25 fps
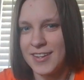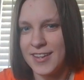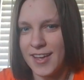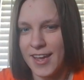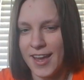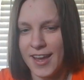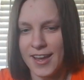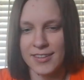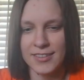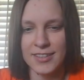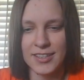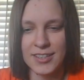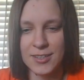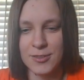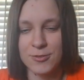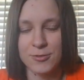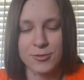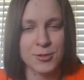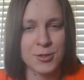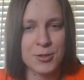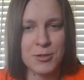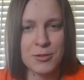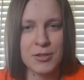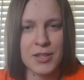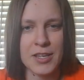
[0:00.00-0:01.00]
And, like, you know,
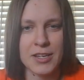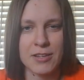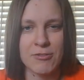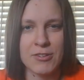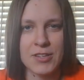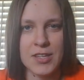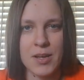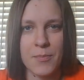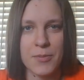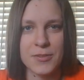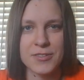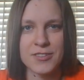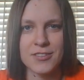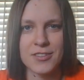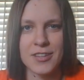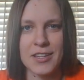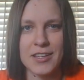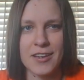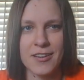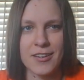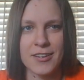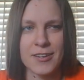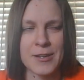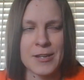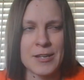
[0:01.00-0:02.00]
you can, like, read up on,
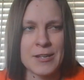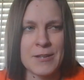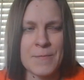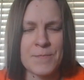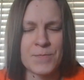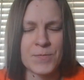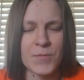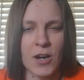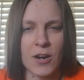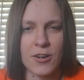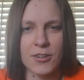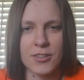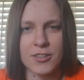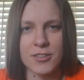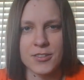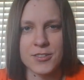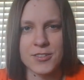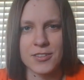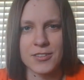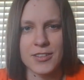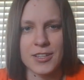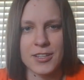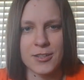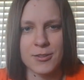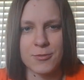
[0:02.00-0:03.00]
like, articles
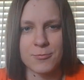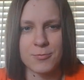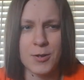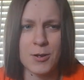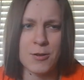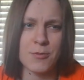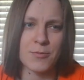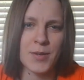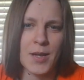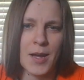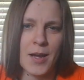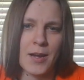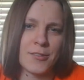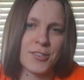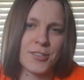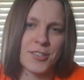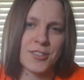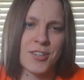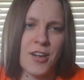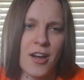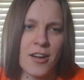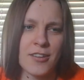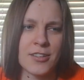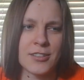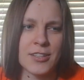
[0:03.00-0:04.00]
and, like, you know, oh, yeah, I just
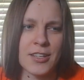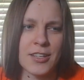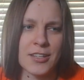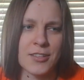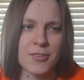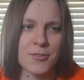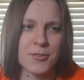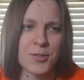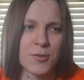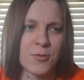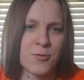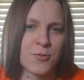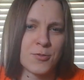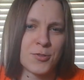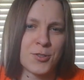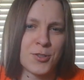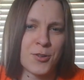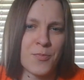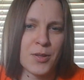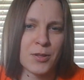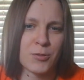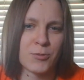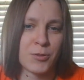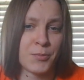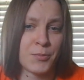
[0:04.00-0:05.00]
got there, like, so your
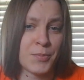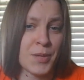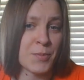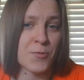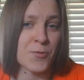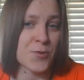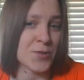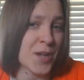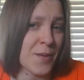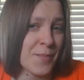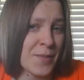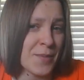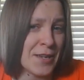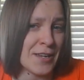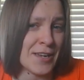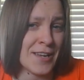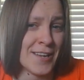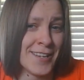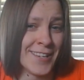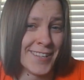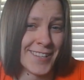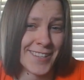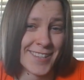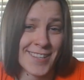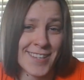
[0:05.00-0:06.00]
milk will be more yummy.
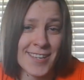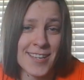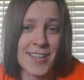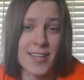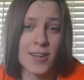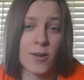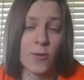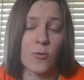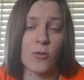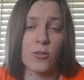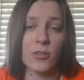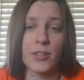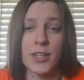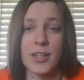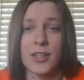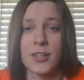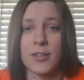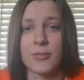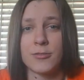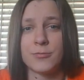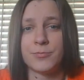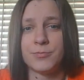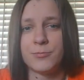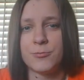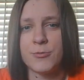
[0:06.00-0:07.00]
Or, like, you
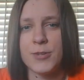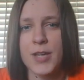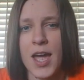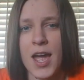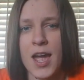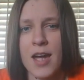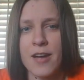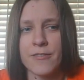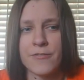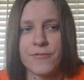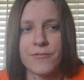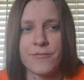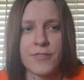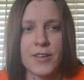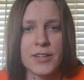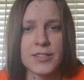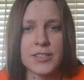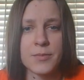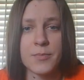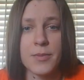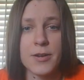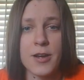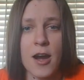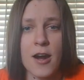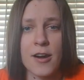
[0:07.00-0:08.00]
know, we have
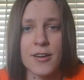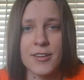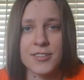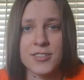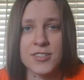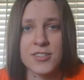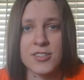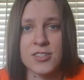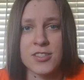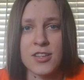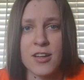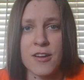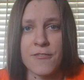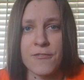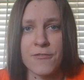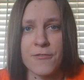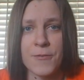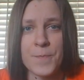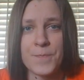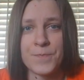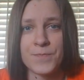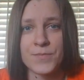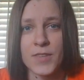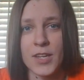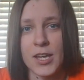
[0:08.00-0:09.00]
antibiotics and stuff
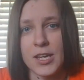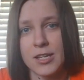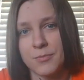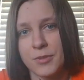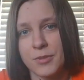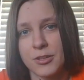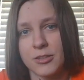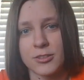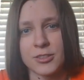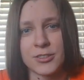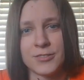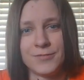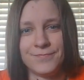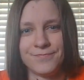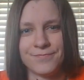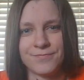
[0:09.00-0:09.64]
in milk.